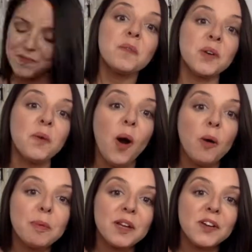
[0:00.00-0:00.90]
When you
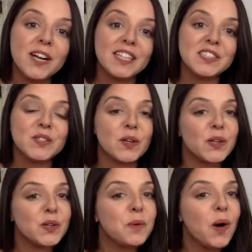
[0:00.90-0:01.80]
open your insert,
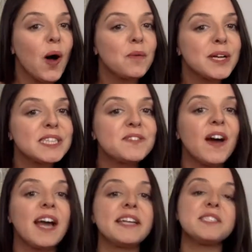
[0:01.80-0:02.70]
you will always
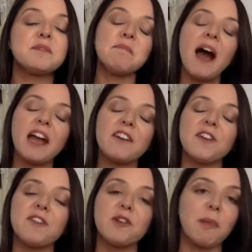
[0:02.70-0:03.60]
find my
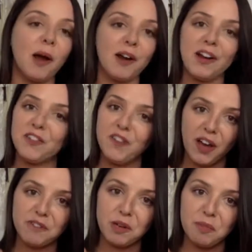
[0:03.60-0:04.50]
favorite part of
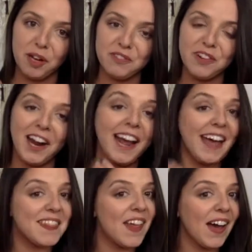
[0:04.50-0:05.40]
every Brave Crate,
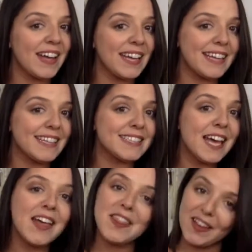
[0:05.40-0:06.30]
and that is
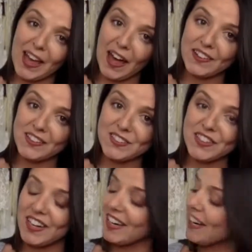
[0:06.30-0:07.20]
the calendar.